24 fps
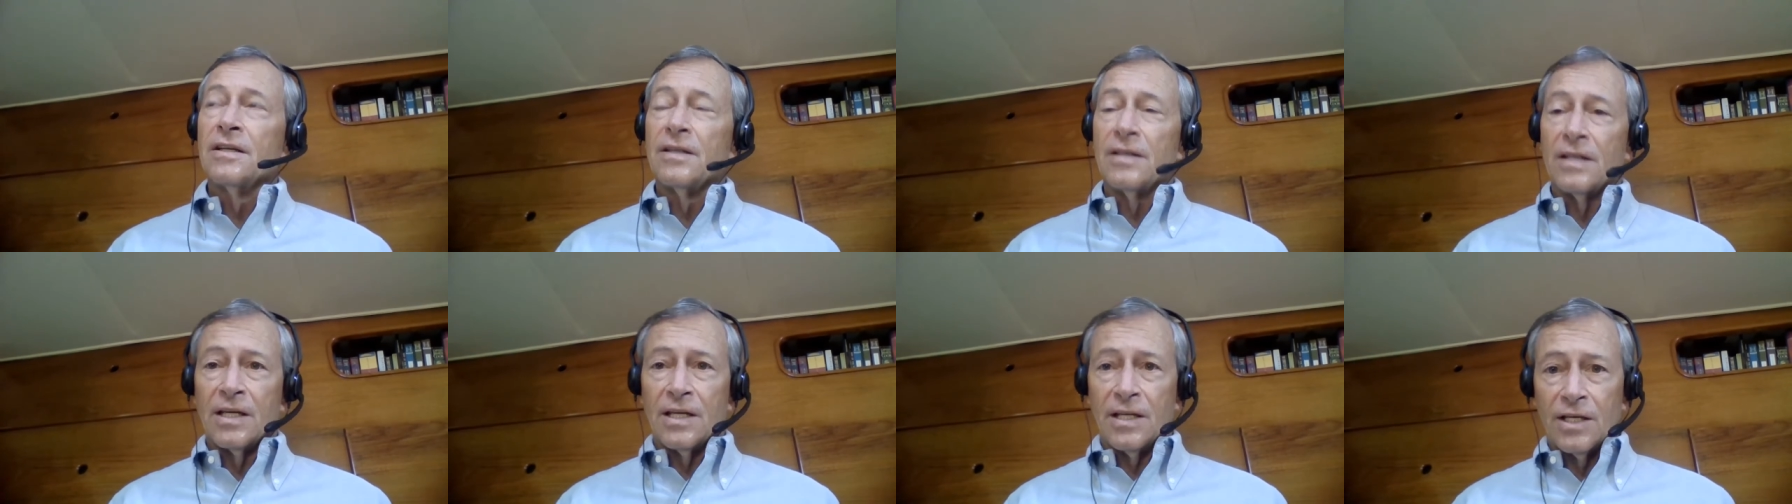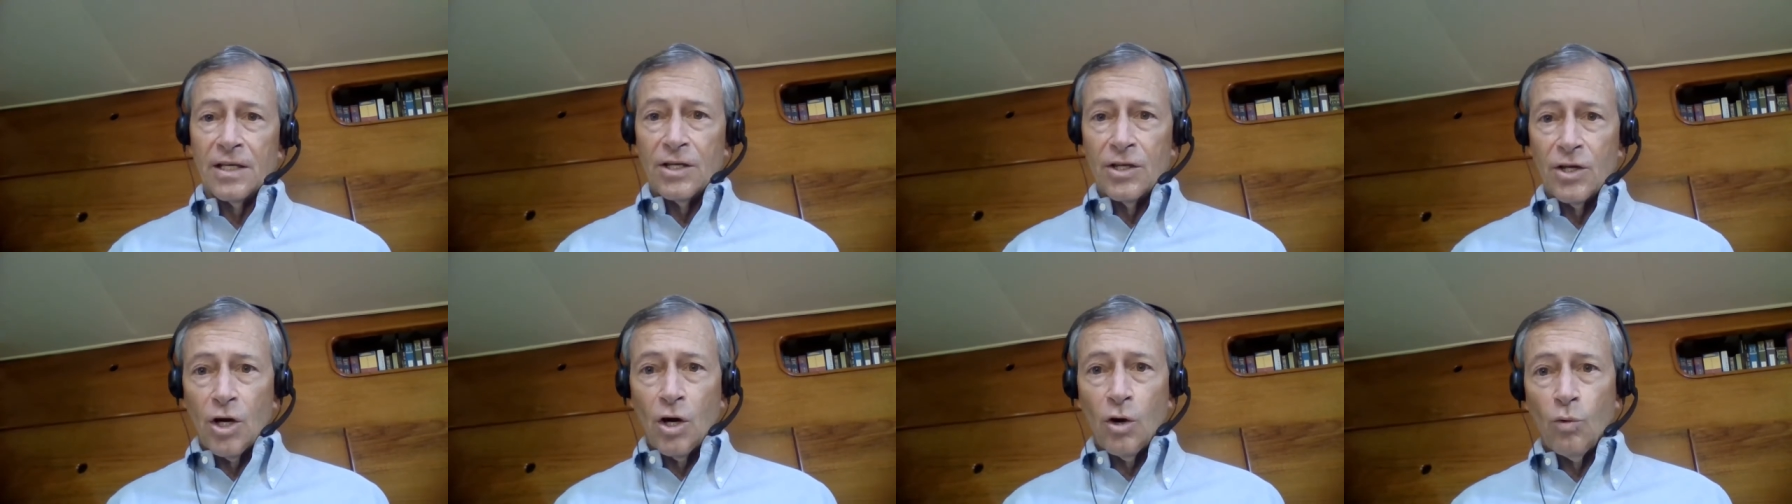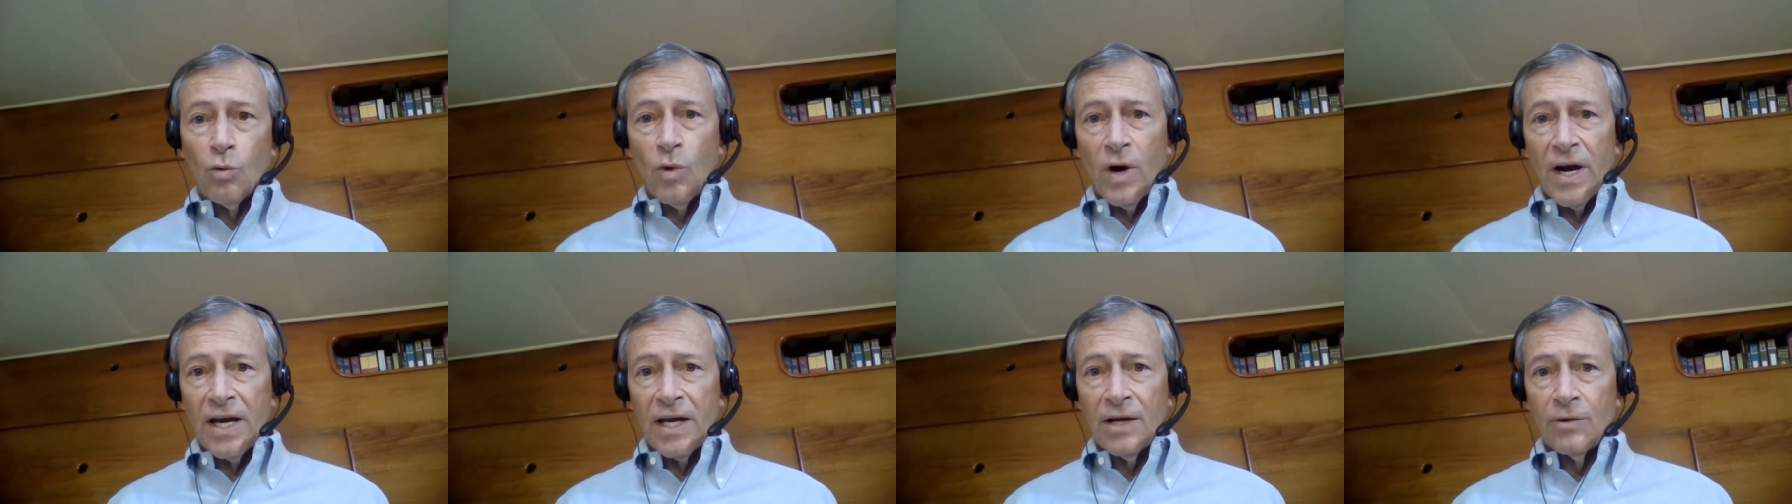it in no
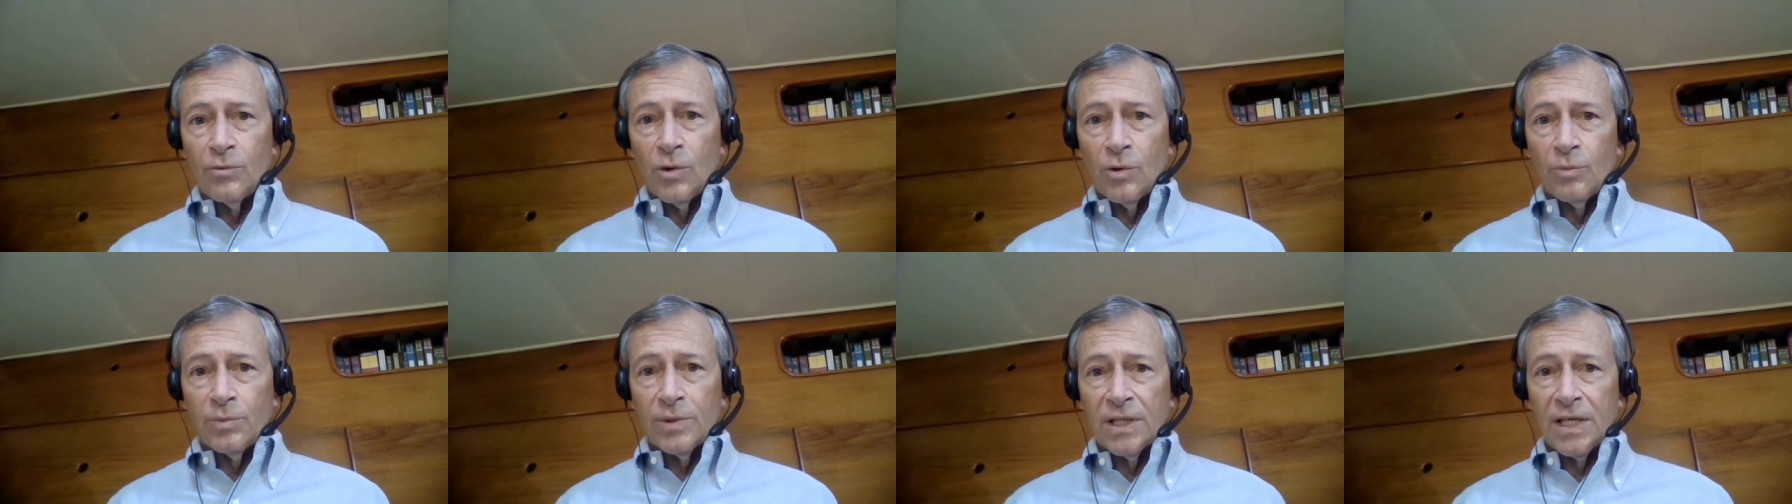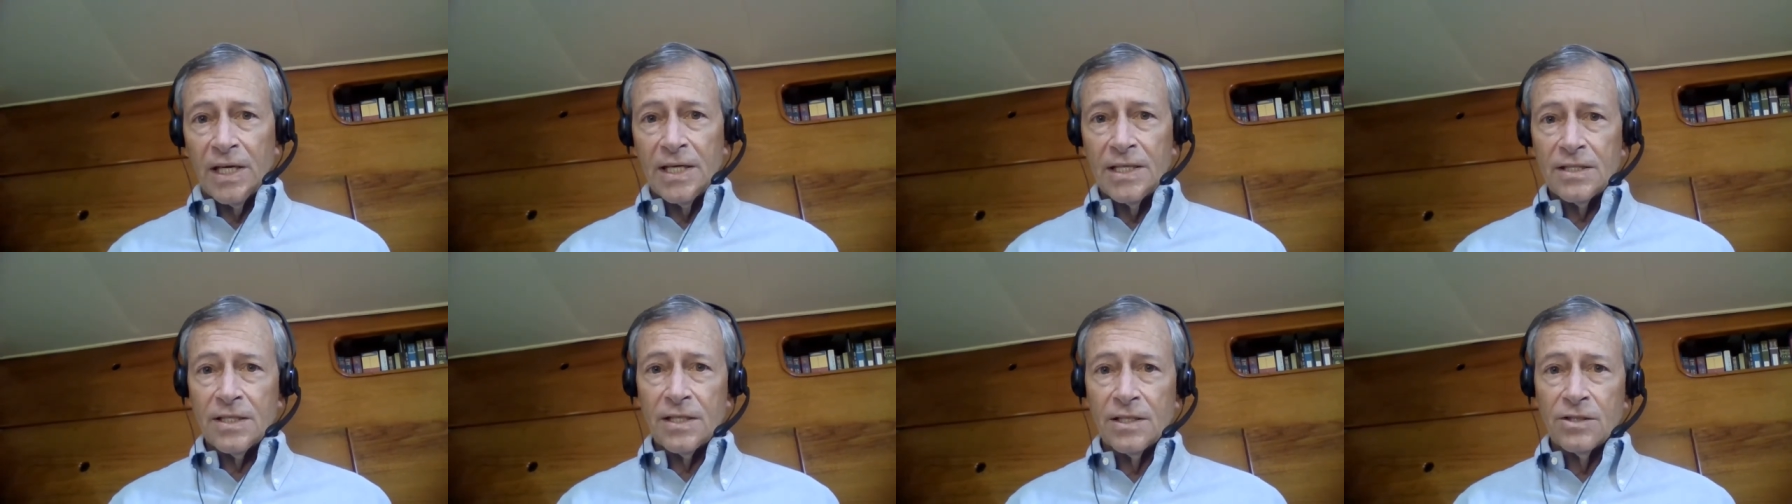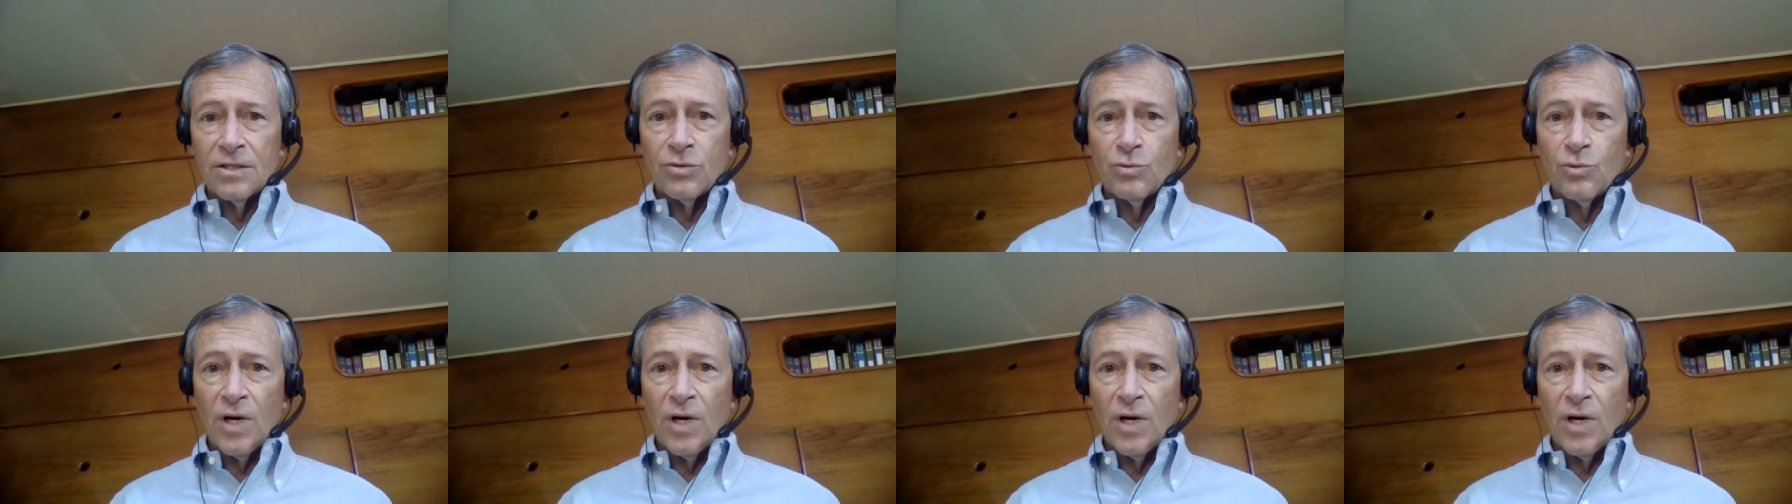way replaces